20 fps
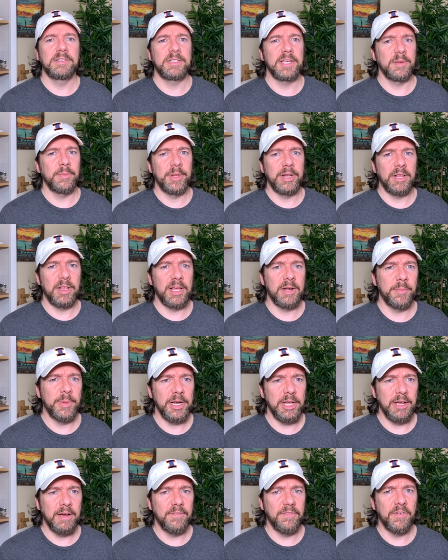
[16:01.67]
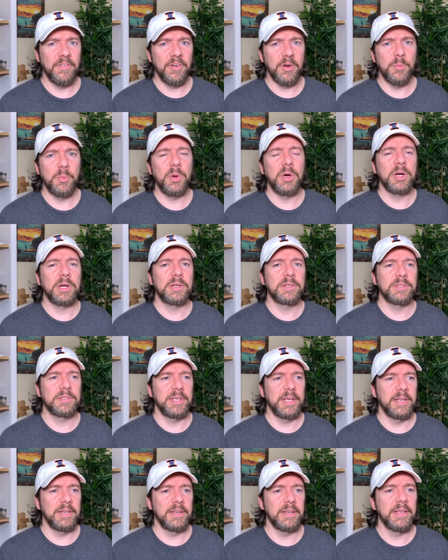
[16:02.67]
They had made a lot of money off of her books.
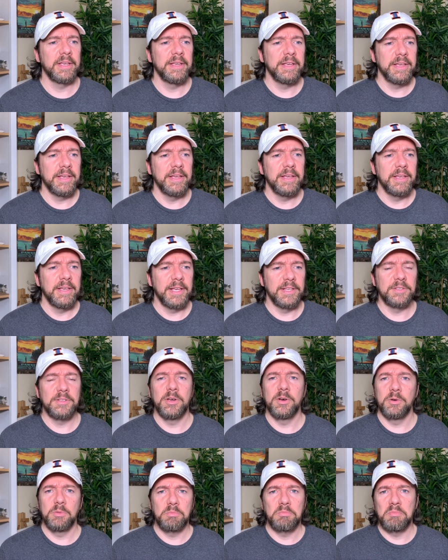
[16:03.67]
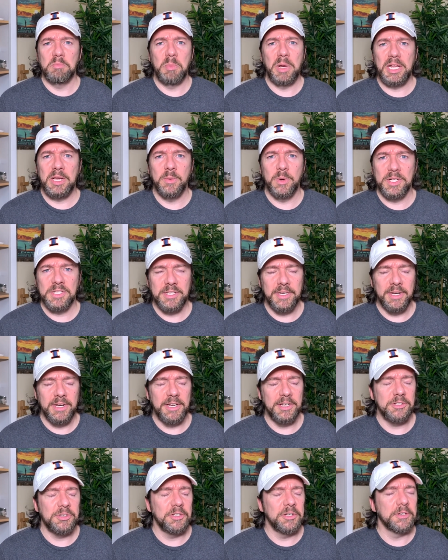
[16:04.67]
And so money wasn't an
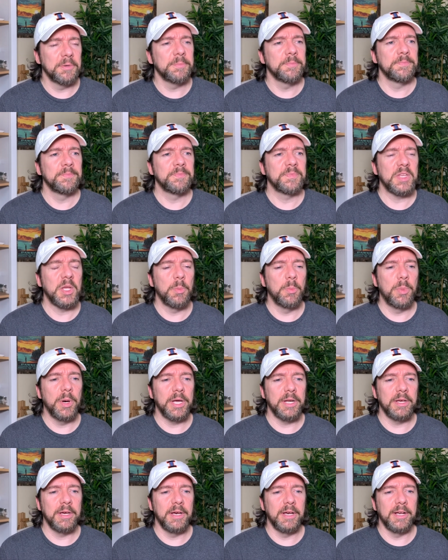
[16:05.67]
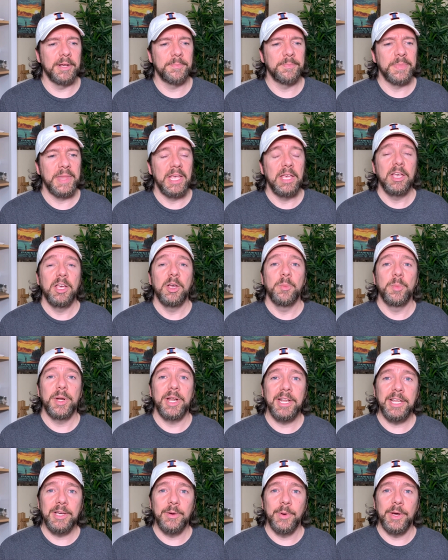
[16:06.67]
issue, but
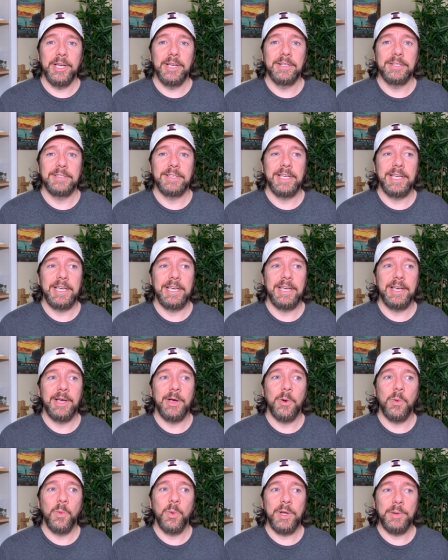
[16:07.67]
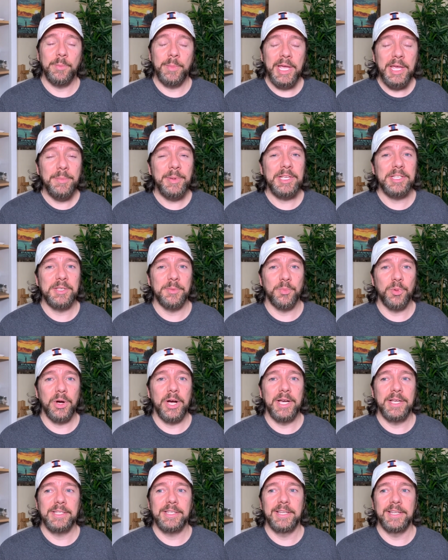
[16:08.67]
anyways, what may be
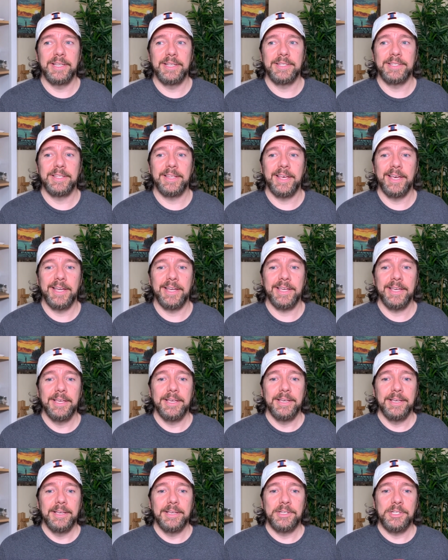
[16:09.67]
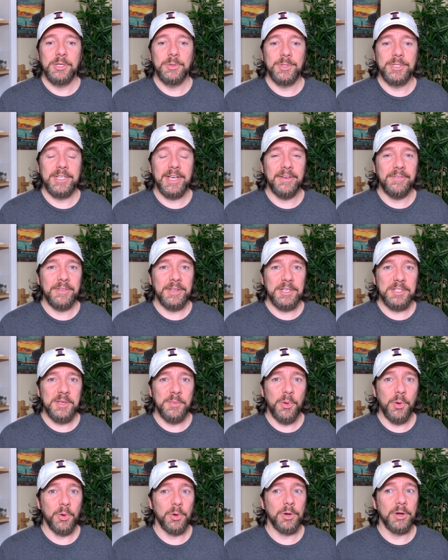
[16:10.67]
surprising is like, she was definitely a
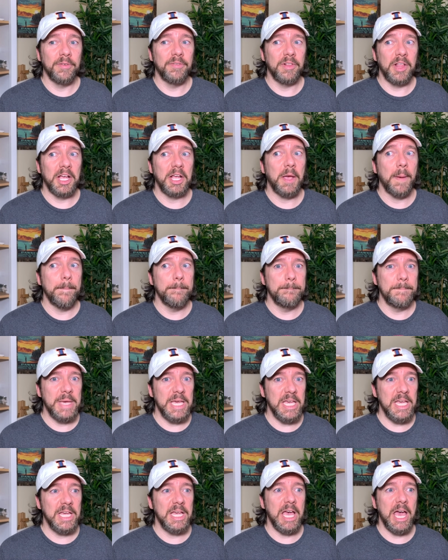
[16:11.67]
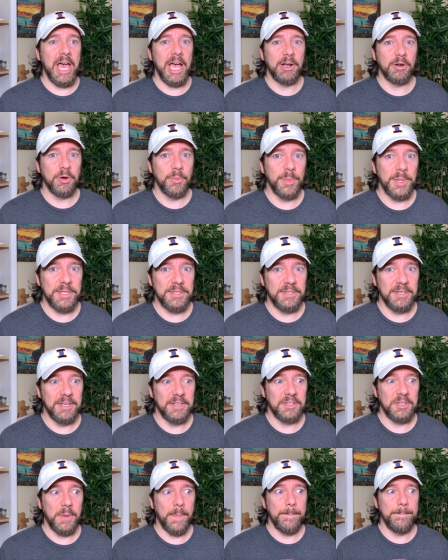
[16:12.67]
supporter of like big
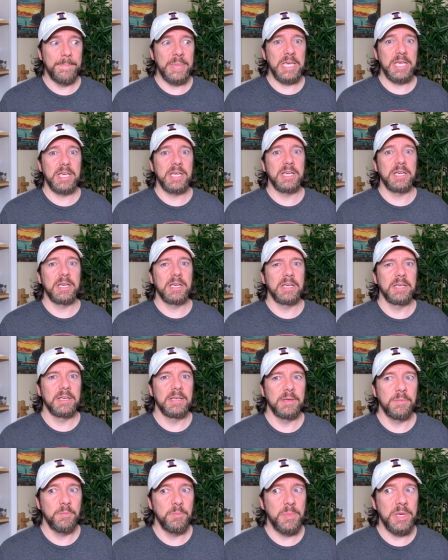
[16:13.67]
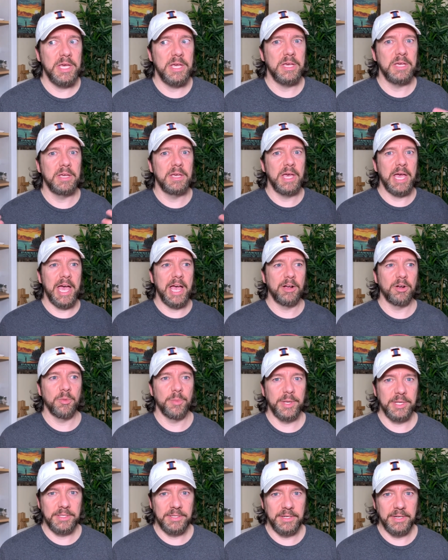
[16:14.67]
agribusiness, big
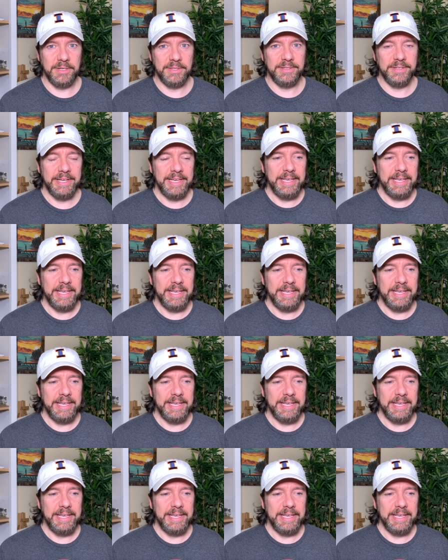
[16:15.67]
agribusiness.